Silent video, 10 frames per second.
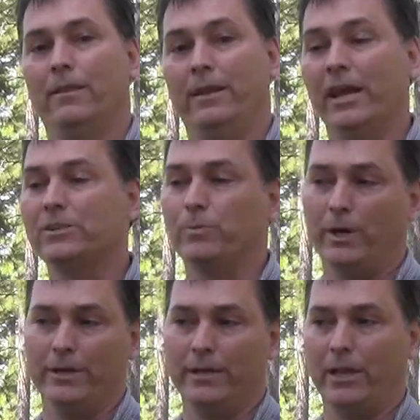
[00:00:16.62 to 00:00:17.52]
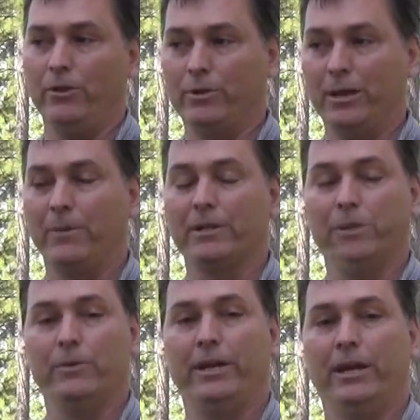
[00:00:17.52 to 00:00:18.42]
next one that you
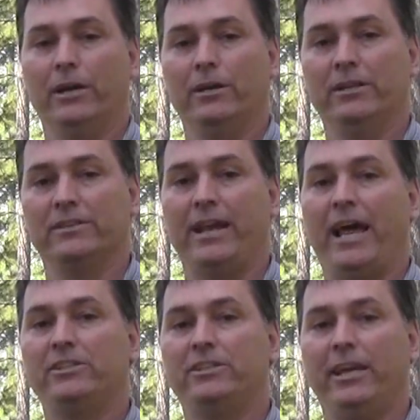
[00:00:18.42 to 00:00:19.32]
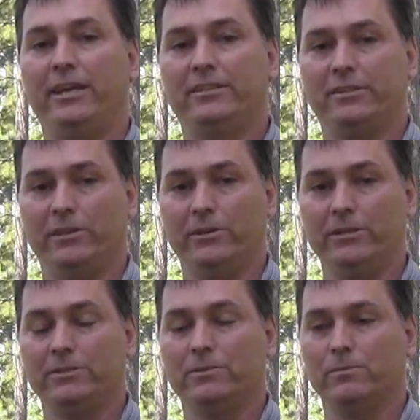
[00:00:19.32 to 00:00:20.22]
typically would hear is an agitated
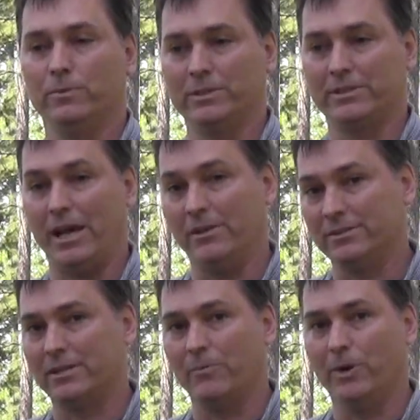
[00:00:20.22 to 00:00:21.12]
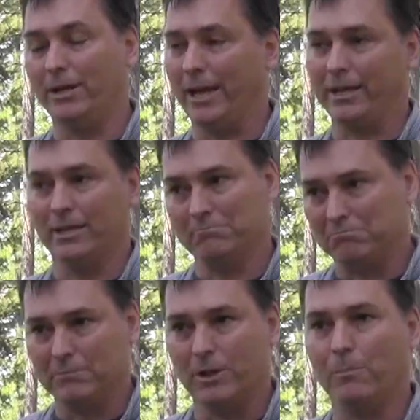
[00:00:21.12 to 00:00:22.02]
series, which sounds somewhat like a
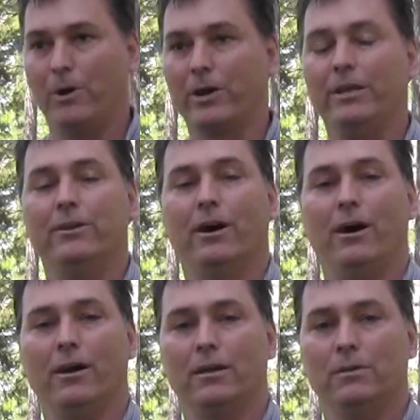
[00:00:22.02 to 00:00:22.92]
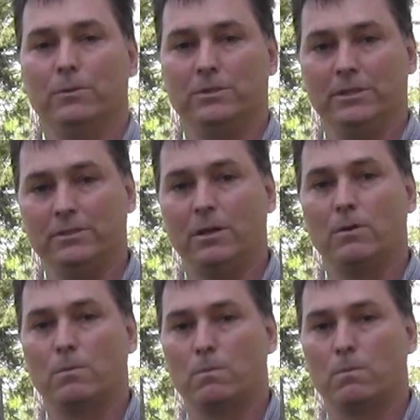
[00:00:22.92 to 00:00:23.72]
little barking dog, which is